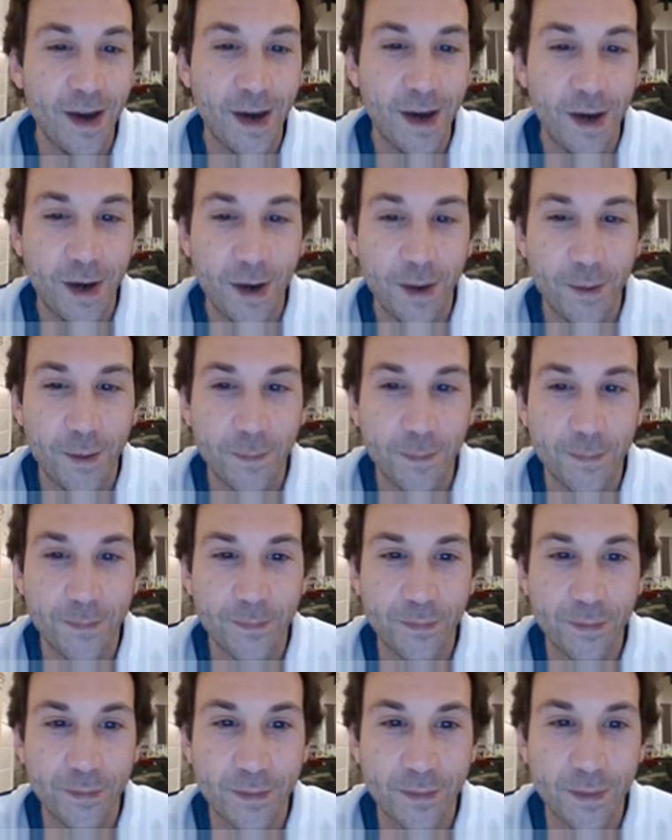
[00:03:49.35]
Um,
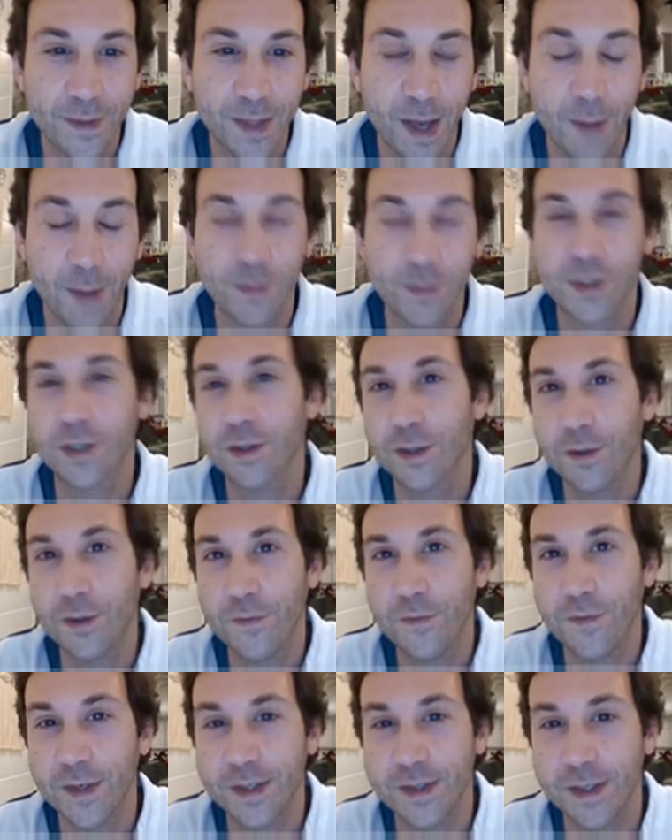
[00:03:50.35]
I'm sure they'll
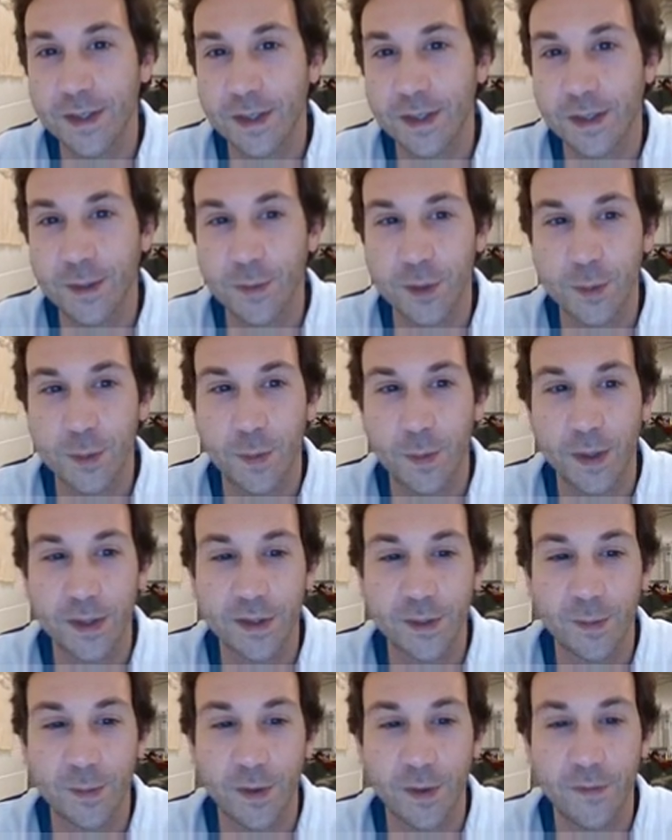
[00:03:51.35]
fix it in response
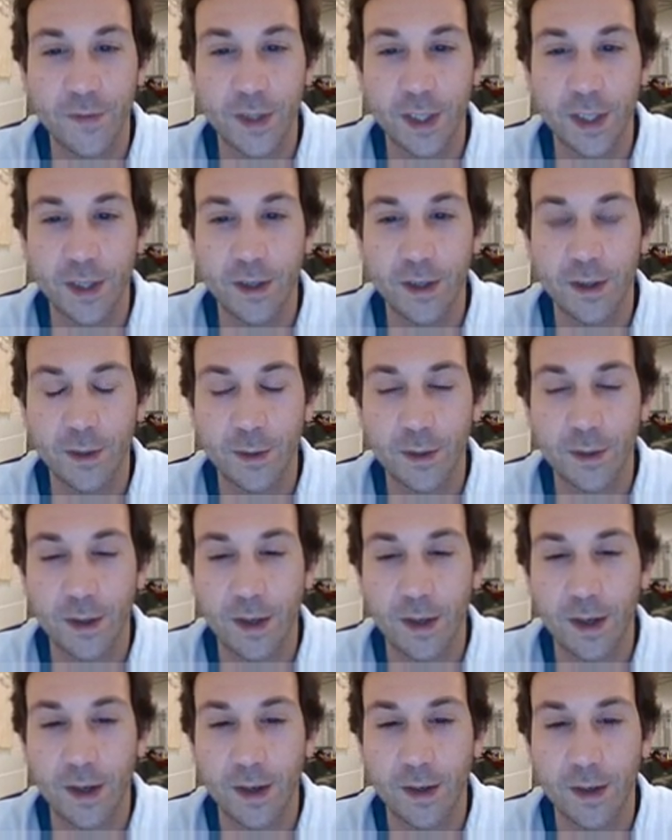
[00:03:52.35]
to my video
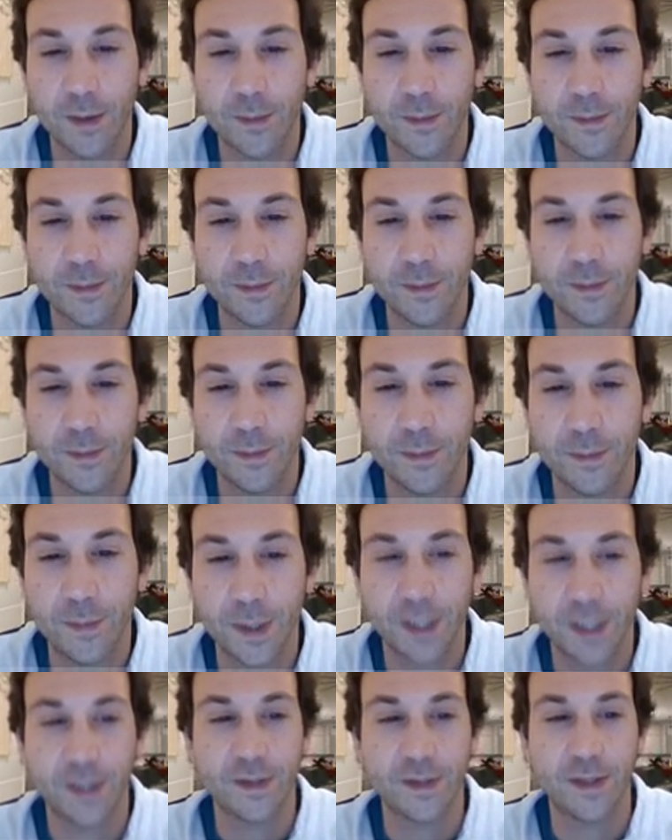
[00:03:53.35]
um,
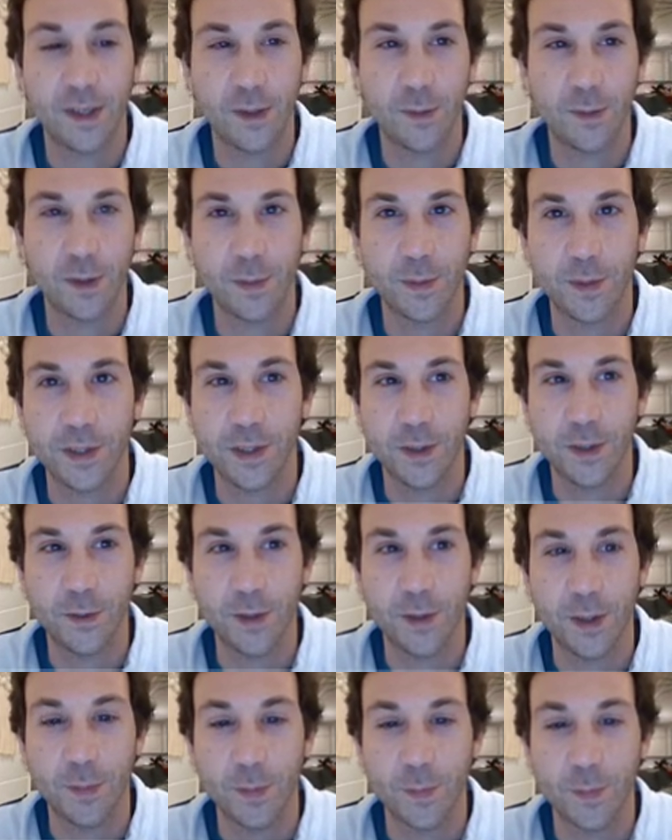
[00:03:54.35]
because they don't want to be shown
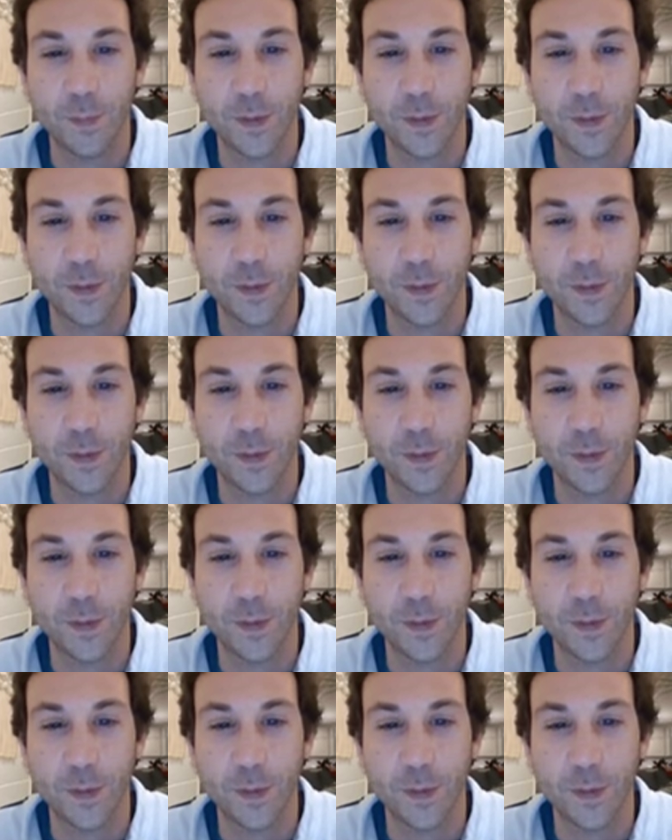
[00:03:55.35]
up.